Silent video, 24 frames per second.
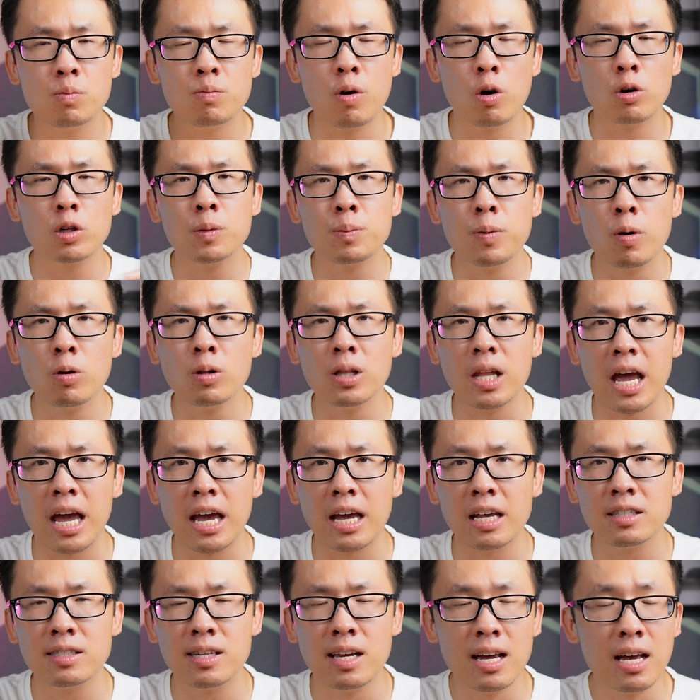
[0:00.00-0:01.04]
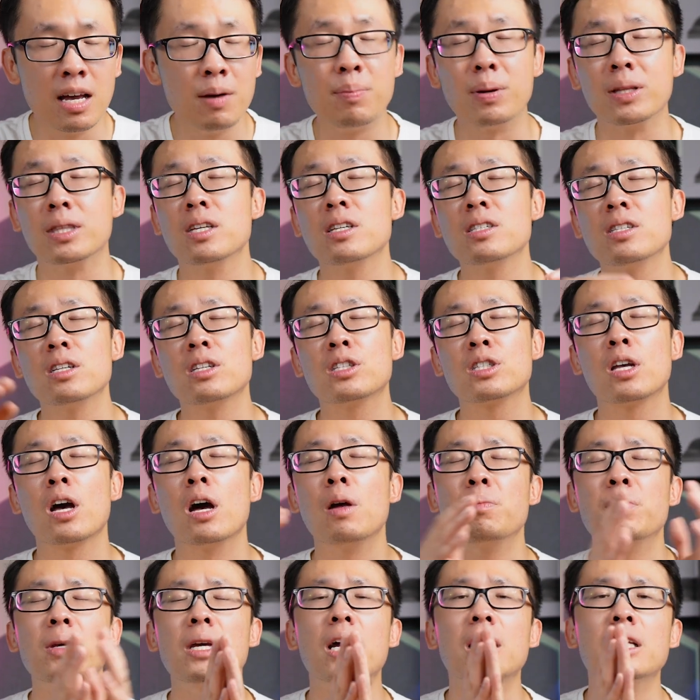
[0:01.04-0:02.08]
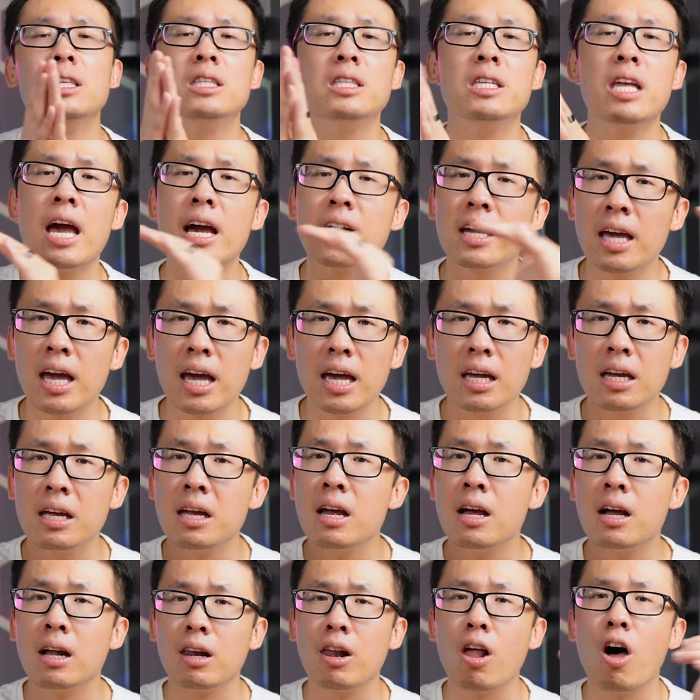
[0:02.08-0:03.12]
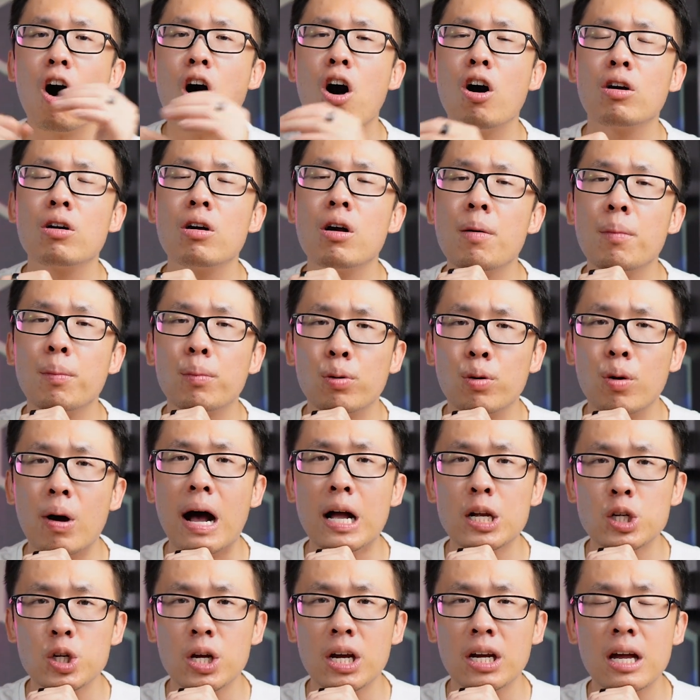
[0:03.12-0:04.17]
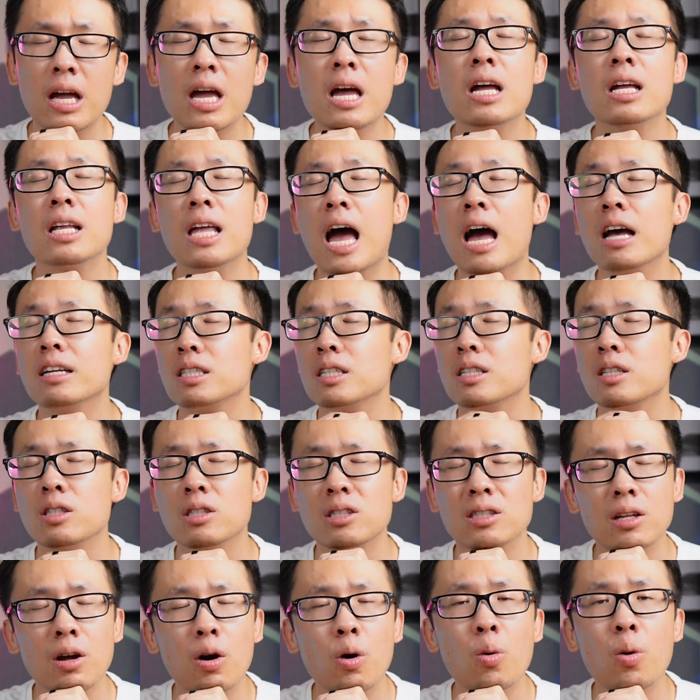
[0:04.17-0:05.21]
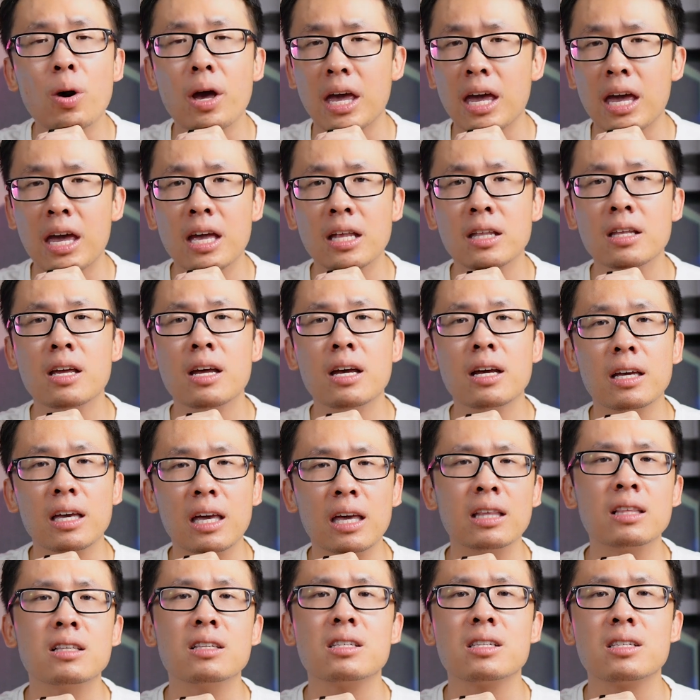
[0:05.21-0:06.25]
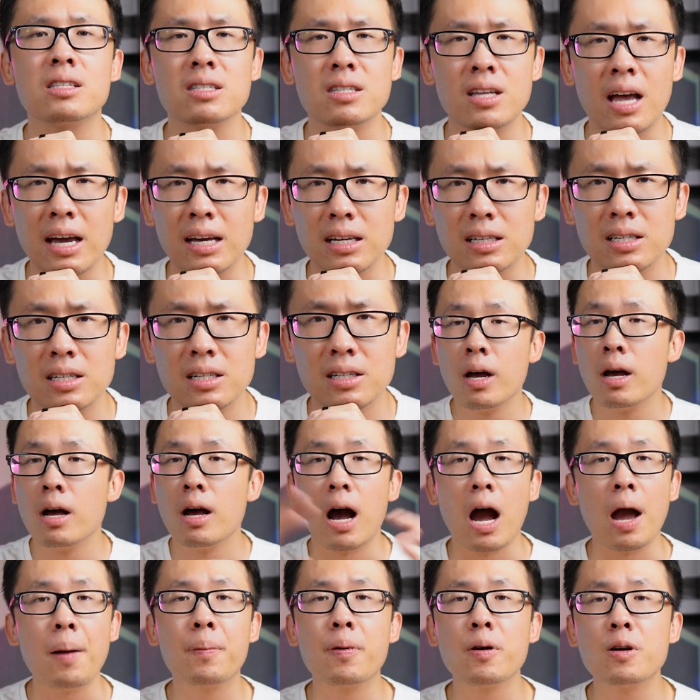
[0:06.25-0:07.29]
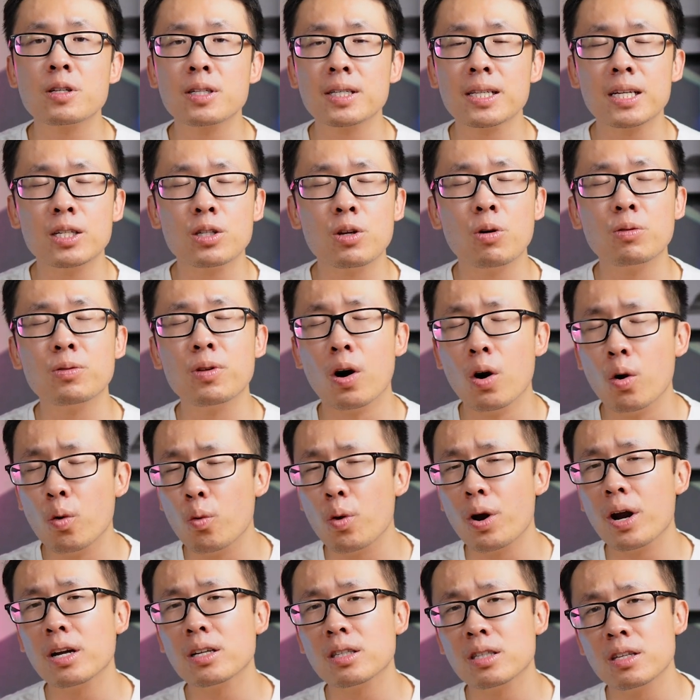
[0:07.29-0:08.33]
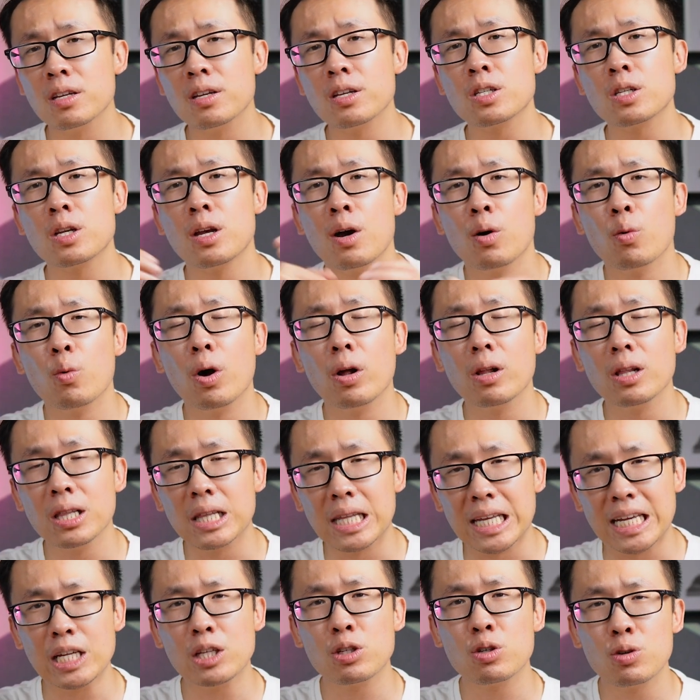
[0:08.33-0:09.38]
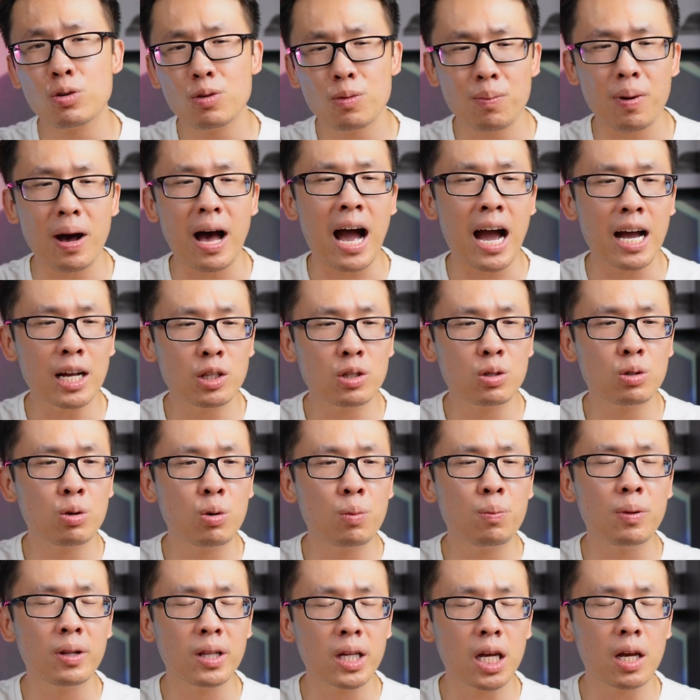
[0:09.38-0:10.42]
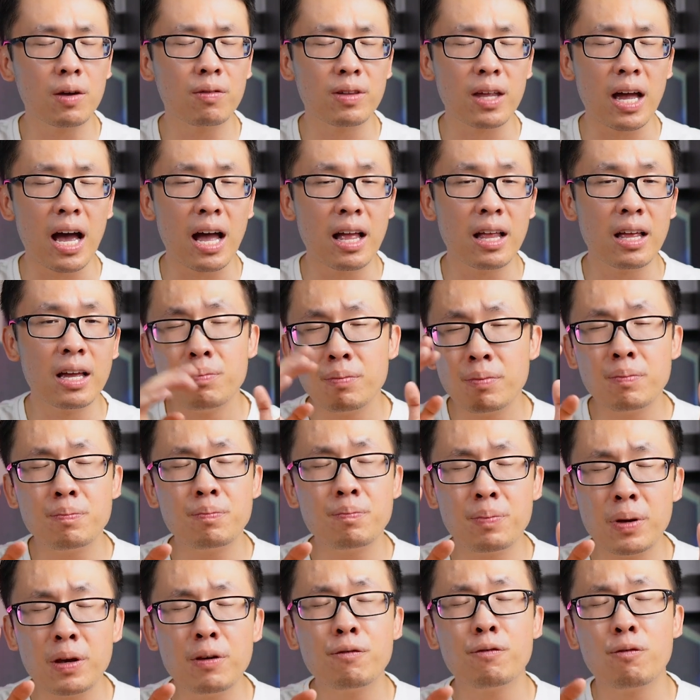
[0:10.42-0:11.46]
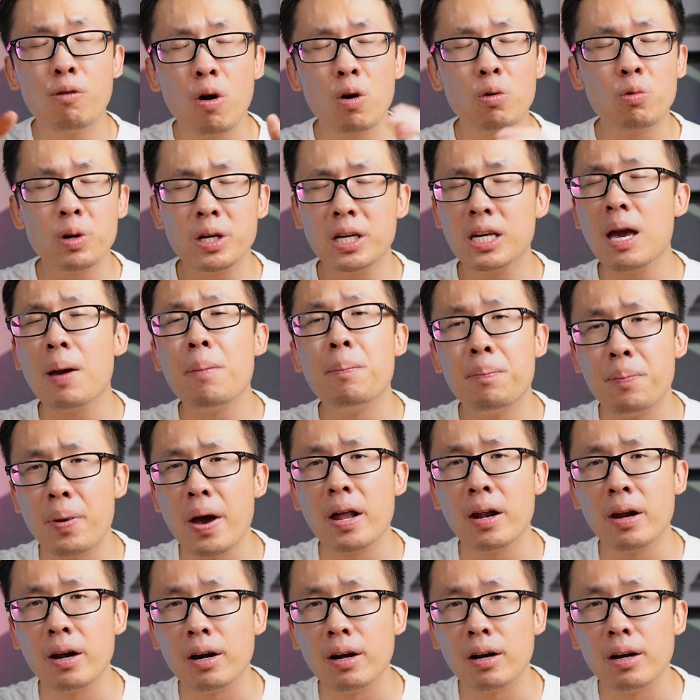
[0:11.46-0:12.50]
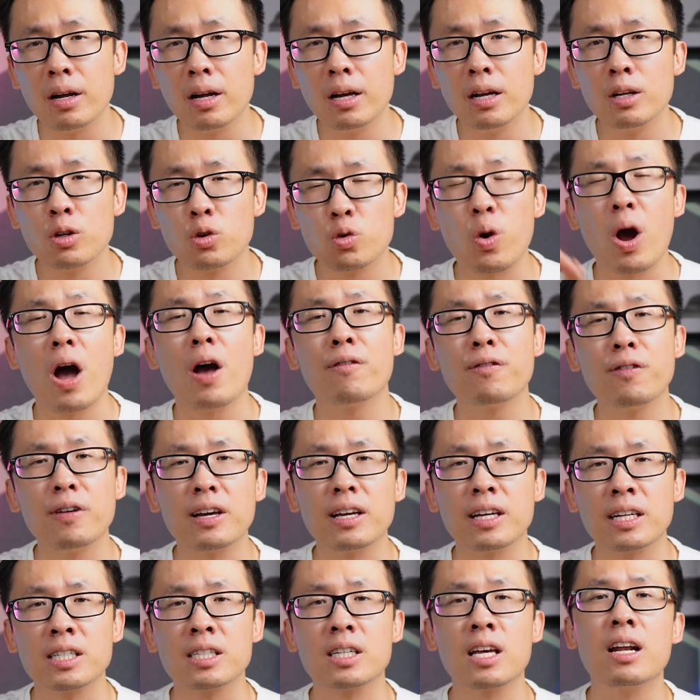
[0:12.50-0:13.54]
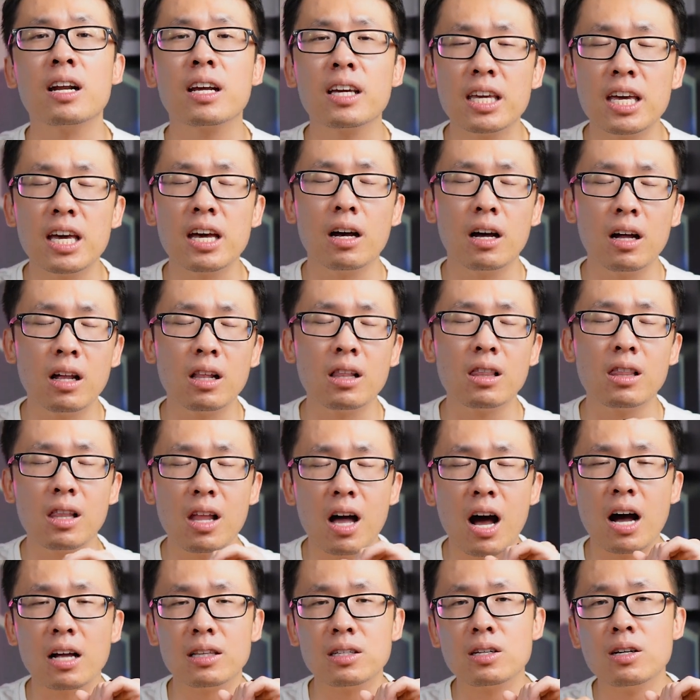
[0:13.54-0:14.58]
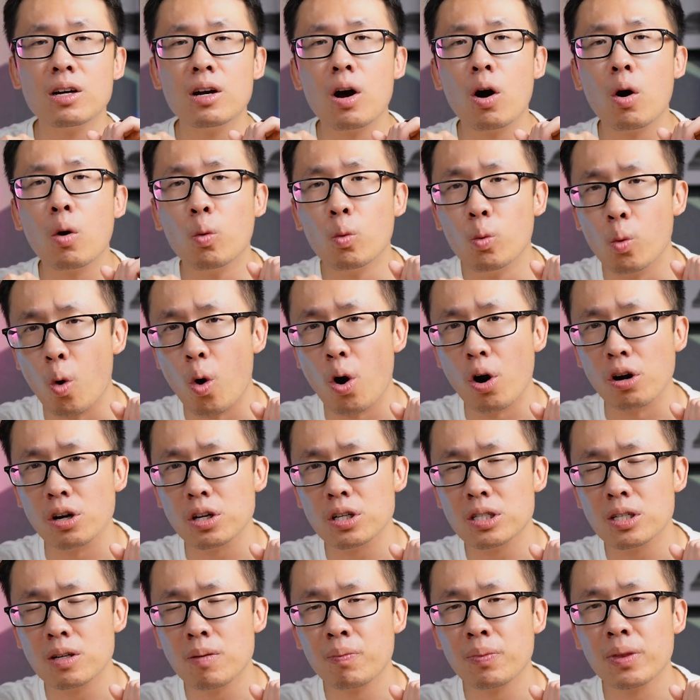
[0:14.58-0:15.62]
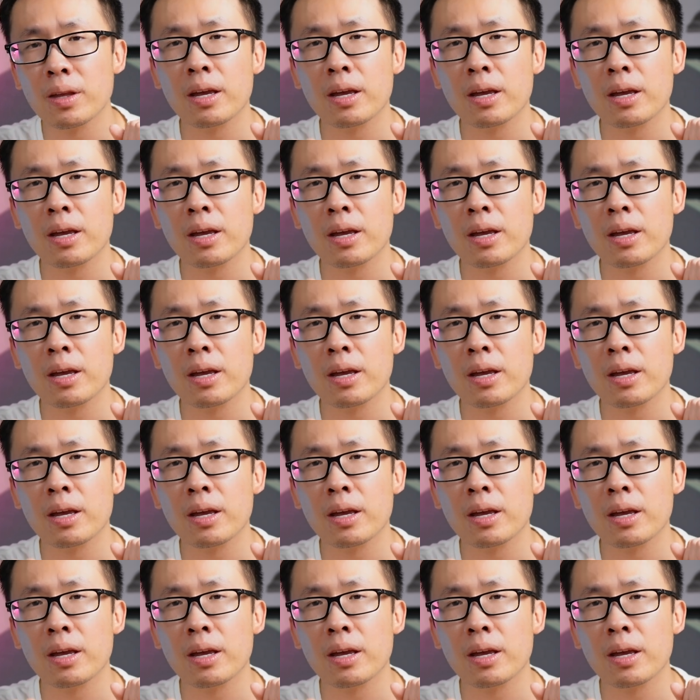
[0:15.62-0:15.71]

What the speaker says: multiple lanes, but this is going to be a decade-long project that has no end in sight. I personally don't know where this will lead to, but I do believe that before we get better, traffic is going to get a lot worse.